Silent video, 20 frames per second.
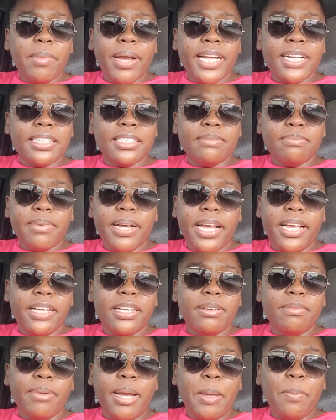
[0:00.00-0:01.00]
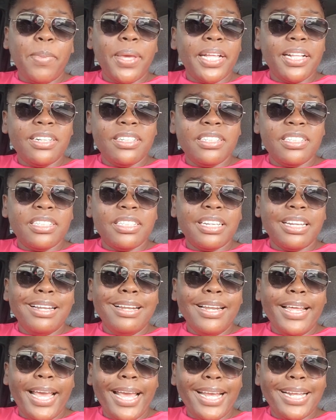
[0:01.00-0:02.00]
my bills
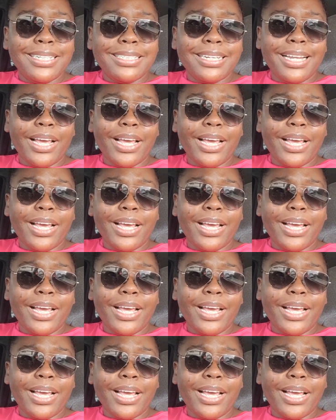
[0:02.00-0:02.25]
late?